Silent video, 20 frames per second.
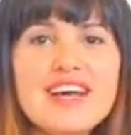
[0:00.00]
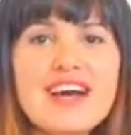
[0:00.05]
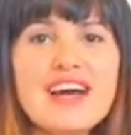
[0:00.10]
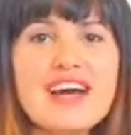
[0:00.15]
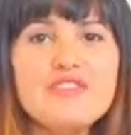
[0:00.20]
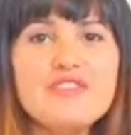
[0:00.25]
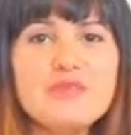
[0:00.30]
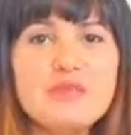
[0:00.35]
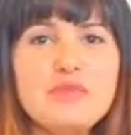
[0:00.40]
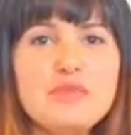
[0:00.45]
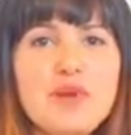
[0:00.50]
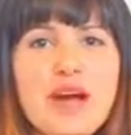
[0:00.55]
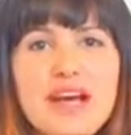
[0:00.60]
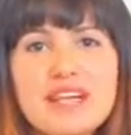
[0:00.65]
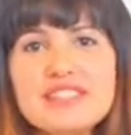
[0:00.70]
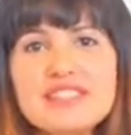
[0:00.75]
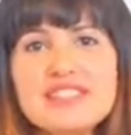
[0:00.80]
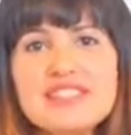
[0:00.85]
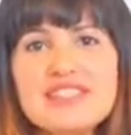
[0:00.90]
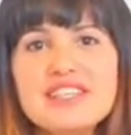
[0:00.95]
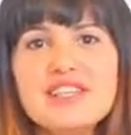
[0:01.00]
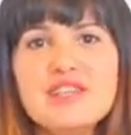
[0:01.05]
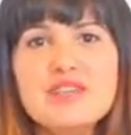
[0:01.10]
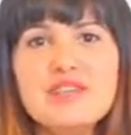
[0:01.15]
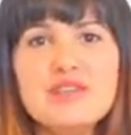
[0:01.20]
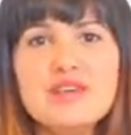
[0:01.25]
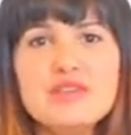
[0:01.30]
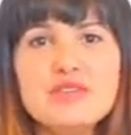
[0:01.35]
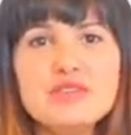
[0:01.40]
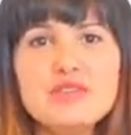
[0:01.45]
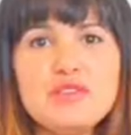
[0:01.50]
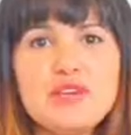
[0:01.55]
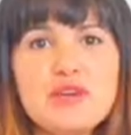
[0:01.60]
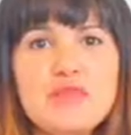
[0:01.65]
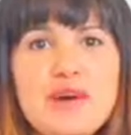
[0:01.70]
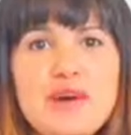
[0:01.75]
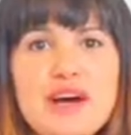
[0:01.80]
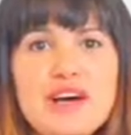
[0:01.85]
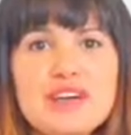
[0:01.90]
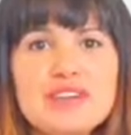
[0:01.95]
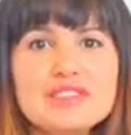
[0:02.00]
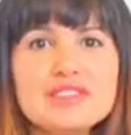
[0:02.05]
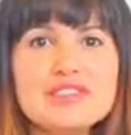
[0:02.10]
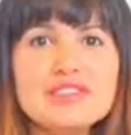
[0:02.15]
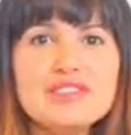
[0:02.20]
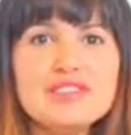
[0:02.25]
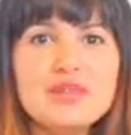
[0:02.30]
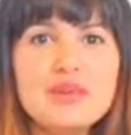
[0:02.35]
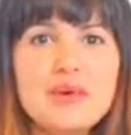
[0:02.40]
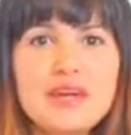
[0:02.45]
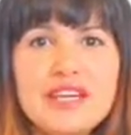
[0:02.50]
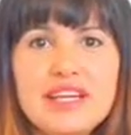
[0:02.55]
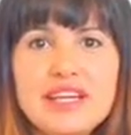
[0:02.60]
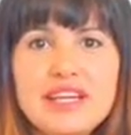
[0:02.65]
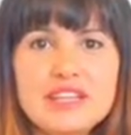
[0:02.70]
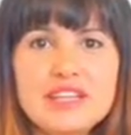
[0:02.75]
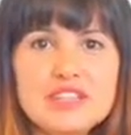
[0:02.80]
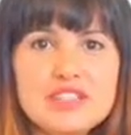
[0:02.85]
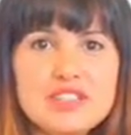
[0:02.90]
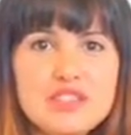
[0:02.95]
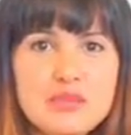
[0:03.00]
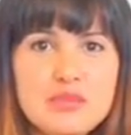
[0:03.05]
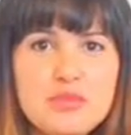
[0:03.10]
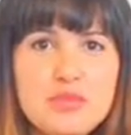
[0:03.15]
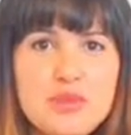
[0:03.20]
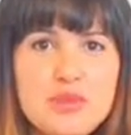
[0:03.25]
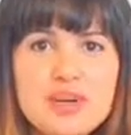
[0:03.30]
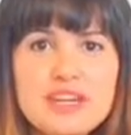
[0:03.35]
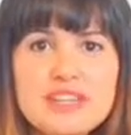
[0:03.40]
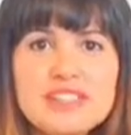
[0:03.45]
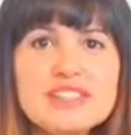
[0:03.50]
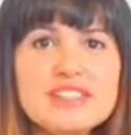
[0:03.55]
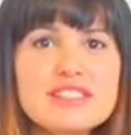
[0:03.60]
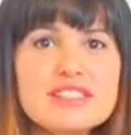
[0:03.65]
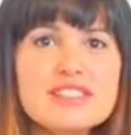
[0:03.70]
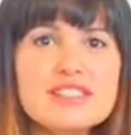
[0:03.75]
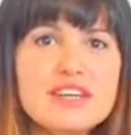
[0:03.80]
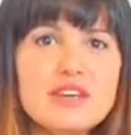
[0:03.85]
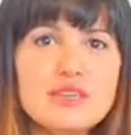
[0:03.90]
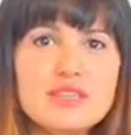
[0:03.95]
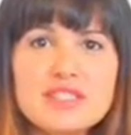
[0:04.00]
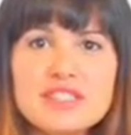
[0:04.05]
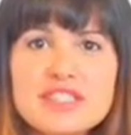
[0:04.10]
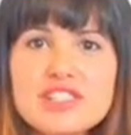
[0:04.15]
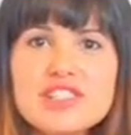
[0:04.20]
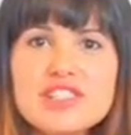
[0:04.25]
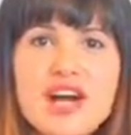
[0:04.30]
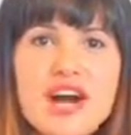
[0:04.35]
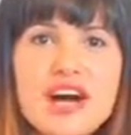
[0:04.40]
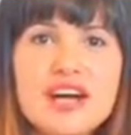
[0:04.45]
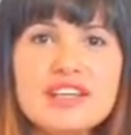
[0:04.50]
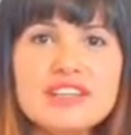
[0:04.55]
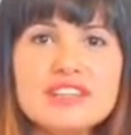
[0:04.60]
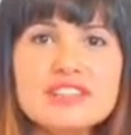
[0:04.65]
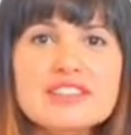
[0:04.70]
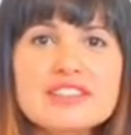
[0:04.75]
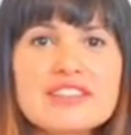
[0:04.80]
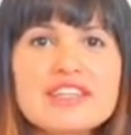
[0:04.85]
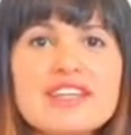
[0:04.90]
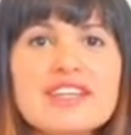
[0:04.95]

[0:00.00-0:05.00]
I've been practicing yoga for about 20 years or more since I was a child.